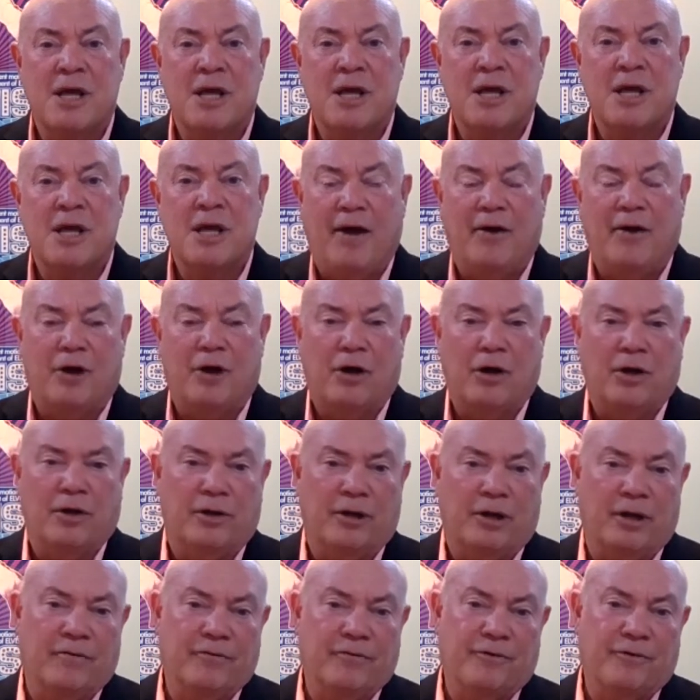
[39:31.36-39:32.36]
out
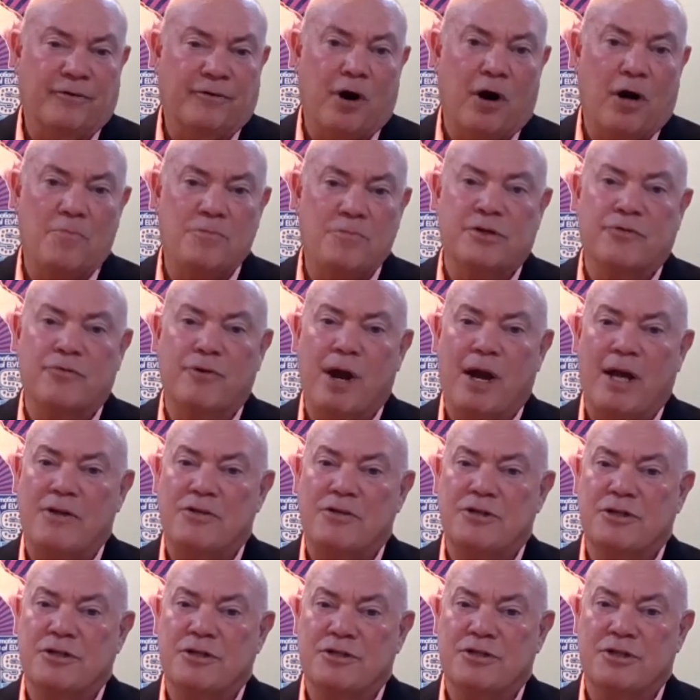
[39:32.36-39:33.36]
on uh, farms and
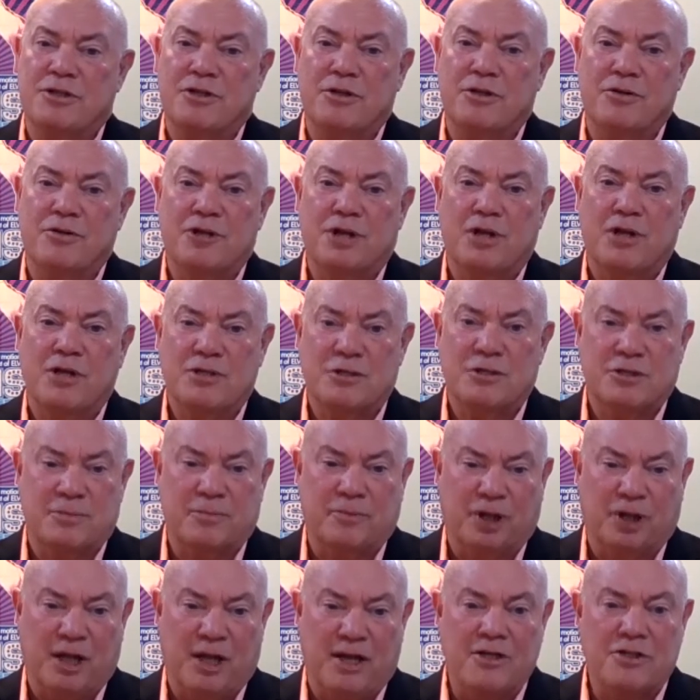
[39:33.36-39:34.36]
ranches to do some
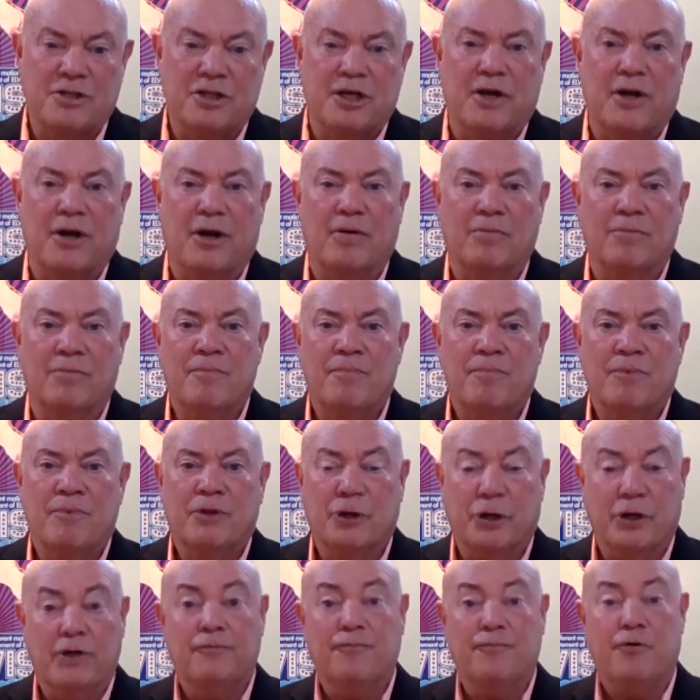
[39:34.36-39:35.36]
things that are
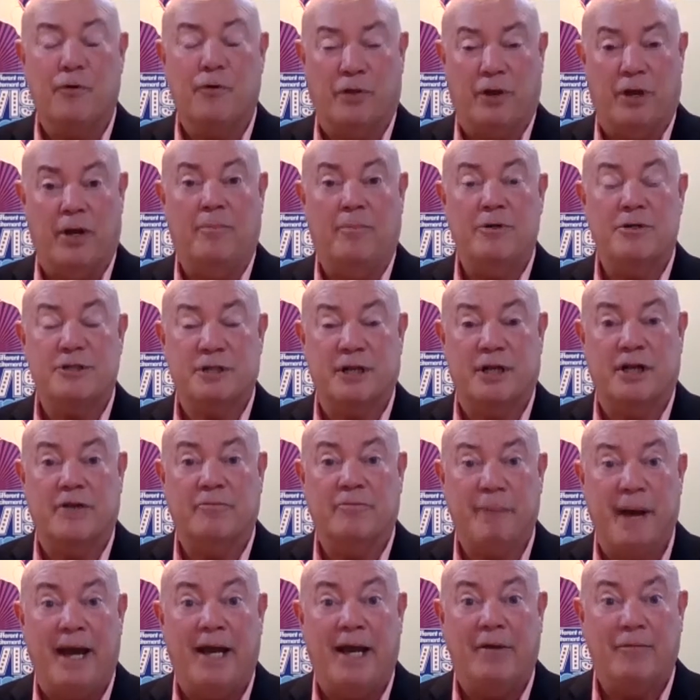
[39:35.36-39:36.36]
good for them instead
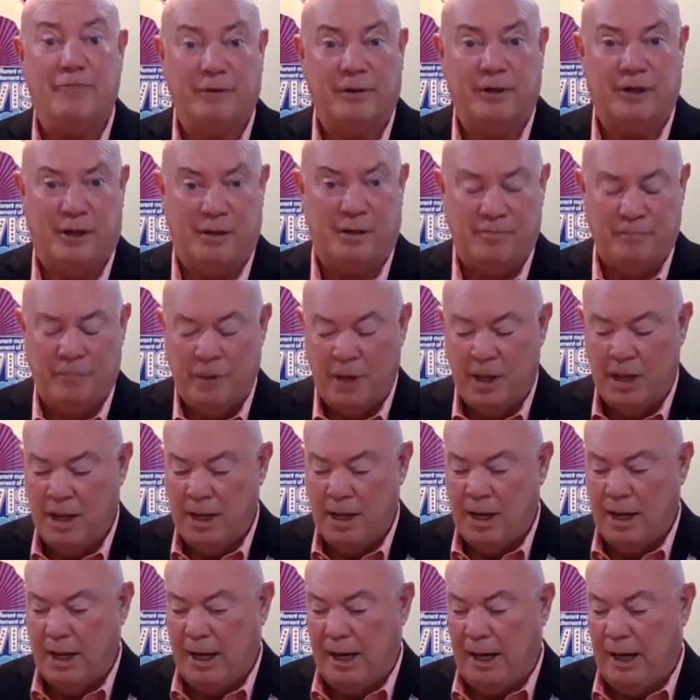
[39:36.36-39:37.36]
of bad for them.
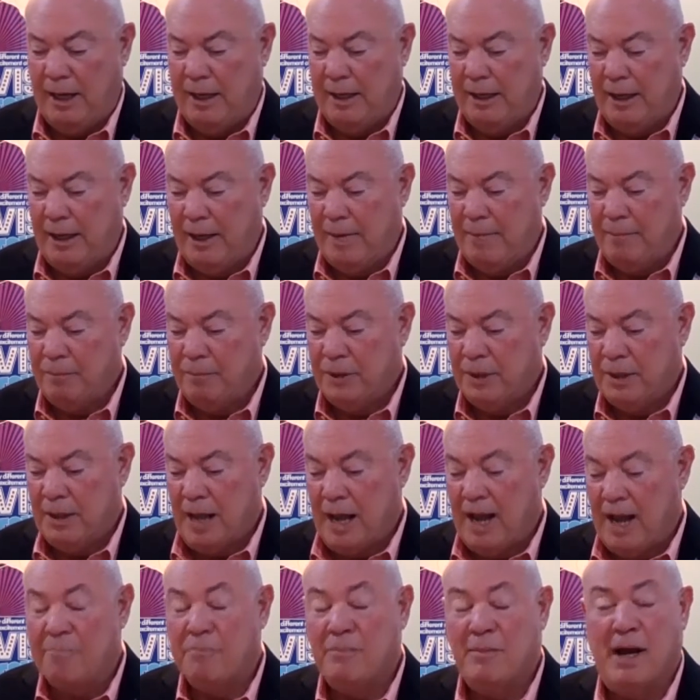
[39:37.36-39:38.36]
And um,
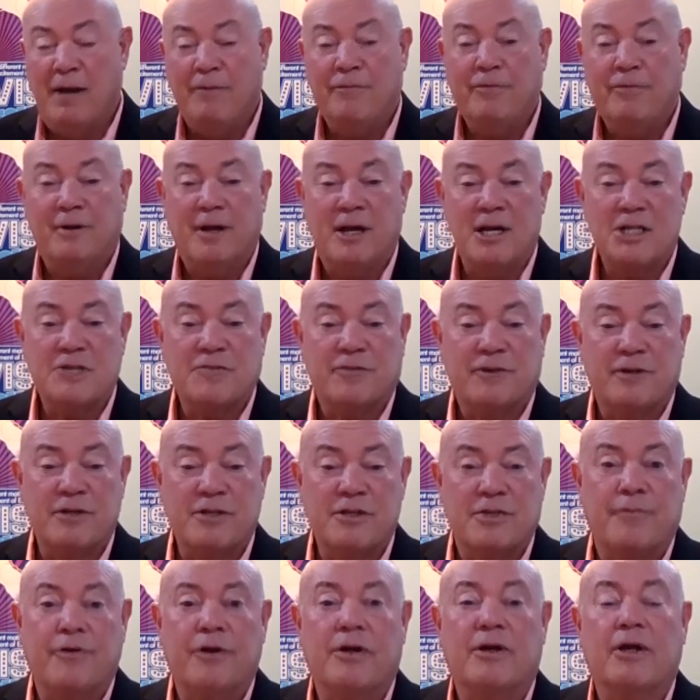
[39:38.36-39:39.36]
I, my philosophy is,
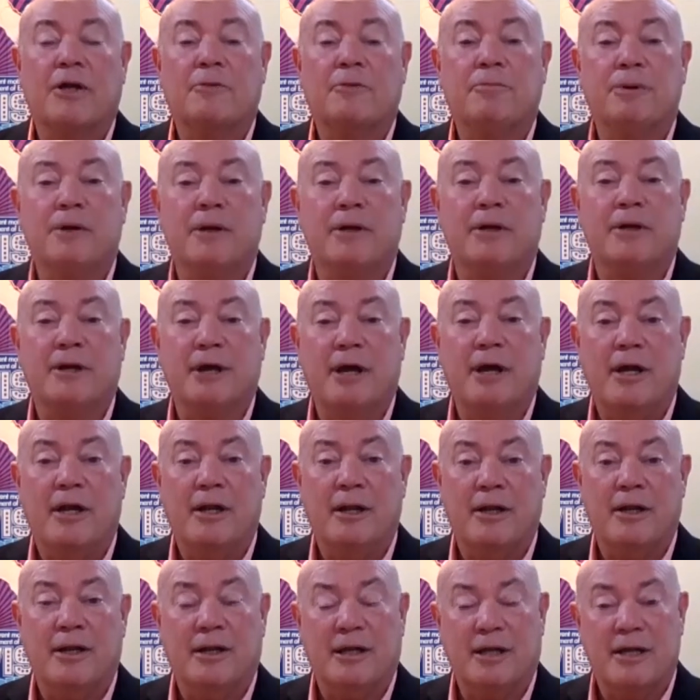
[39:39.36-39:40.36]
if you're going to put a gun
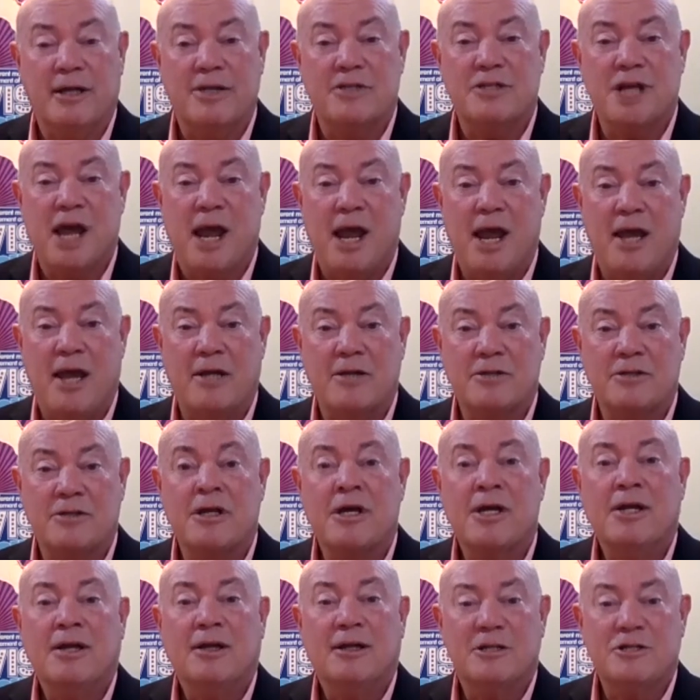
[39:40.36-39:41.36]
in a kid's hands,
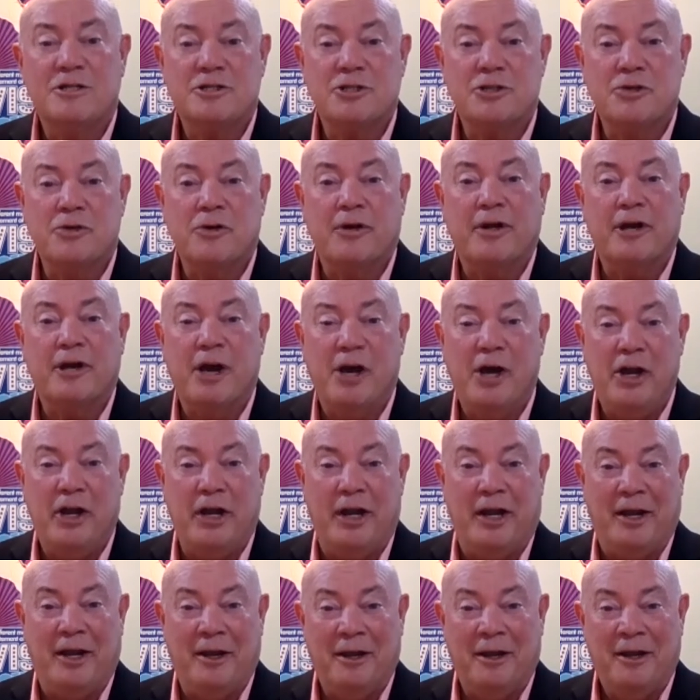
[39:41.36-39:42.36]
let's do it
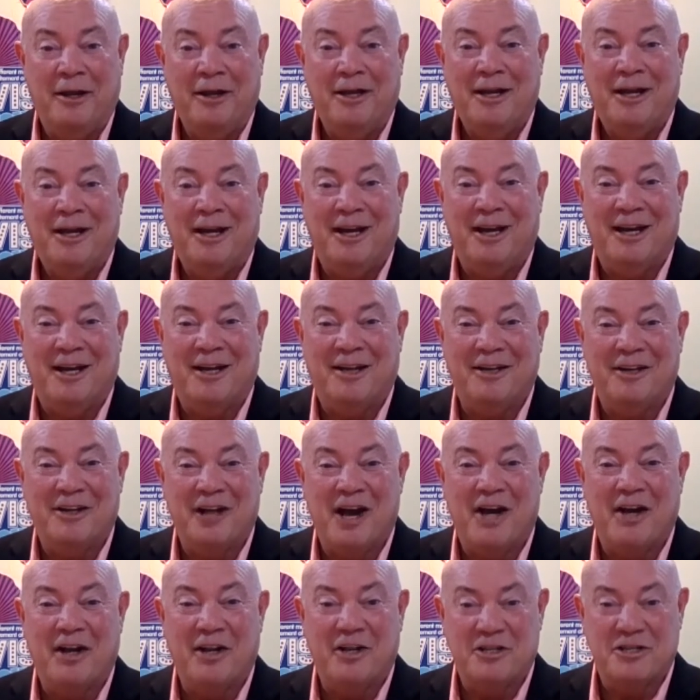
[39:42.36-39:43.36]
hunting, uh,
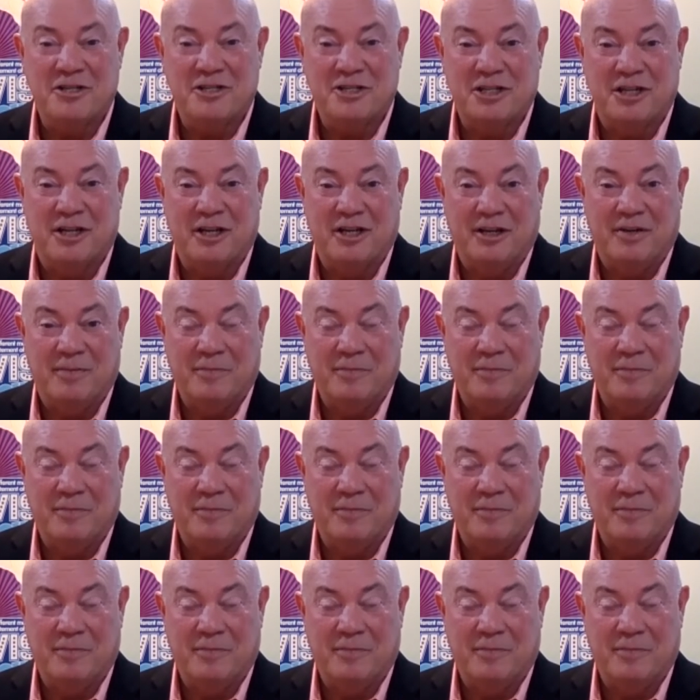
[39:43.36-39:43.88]
not in the city.